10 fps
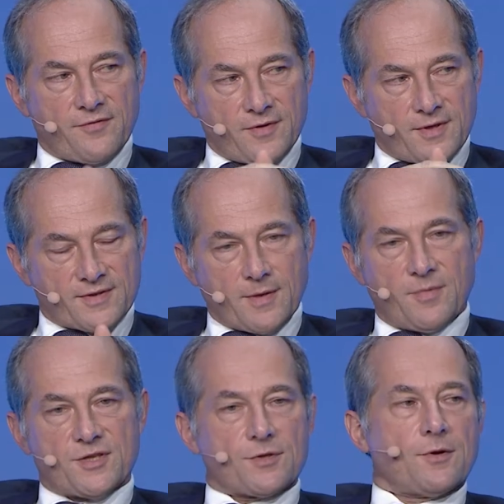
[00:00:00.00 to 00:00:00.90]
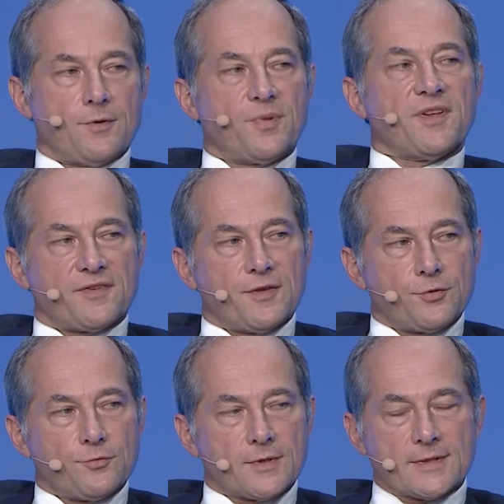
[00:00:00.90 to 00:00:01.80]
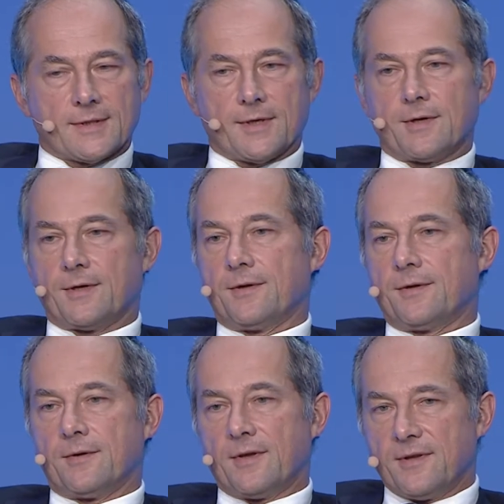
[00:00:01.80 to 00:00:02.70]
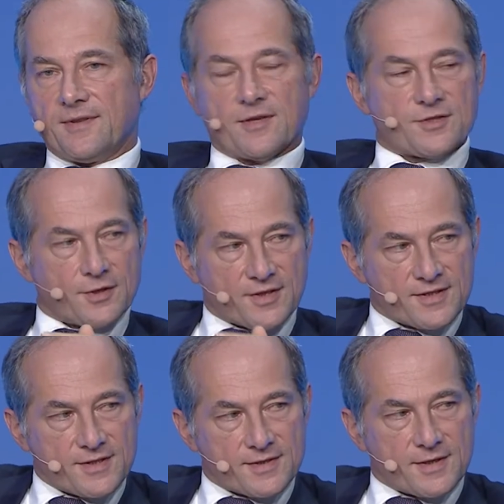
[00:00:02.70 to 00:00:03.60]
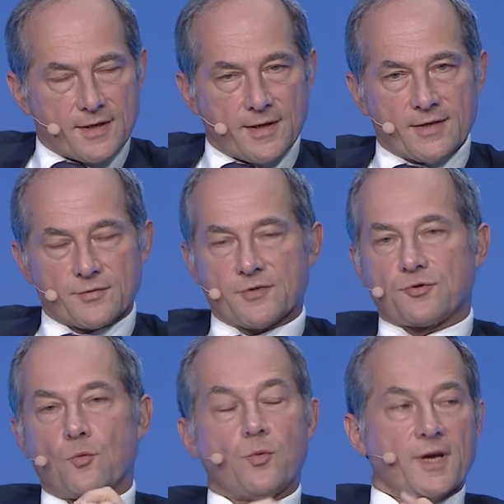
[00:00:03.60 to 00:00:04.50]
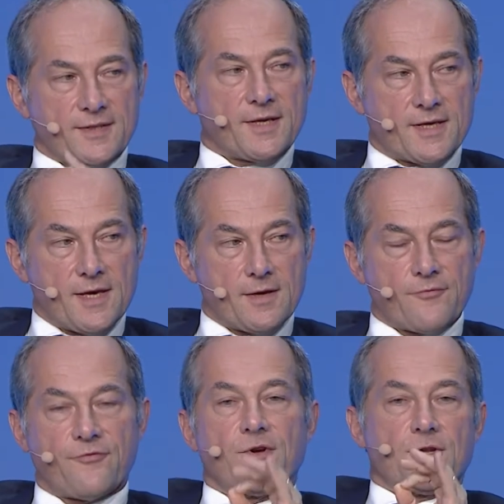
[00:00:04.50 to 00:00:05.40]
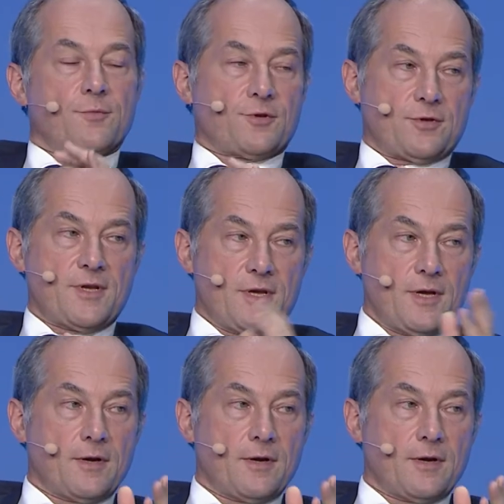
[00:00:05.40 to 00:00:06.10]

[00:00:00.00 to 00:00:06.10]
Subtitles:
established a PSD2. Yeah. It does not exist elsewhere. So we are taking fundamentally here